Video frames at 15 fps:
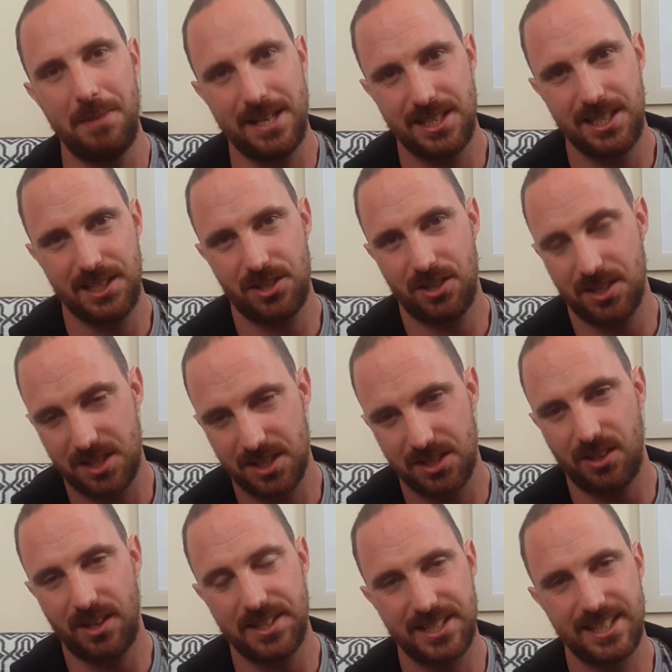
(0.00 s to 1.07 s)
is what makes
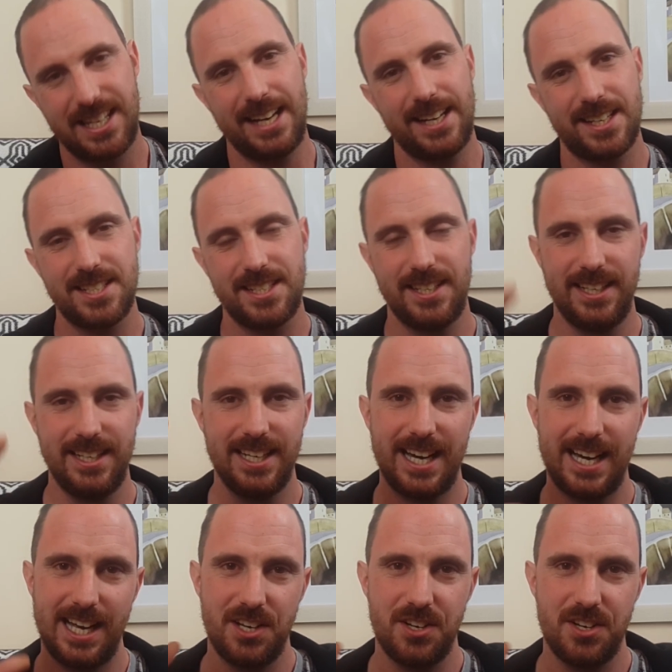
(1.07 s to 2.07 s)
Hitchhiker's Guide to the Galaxy,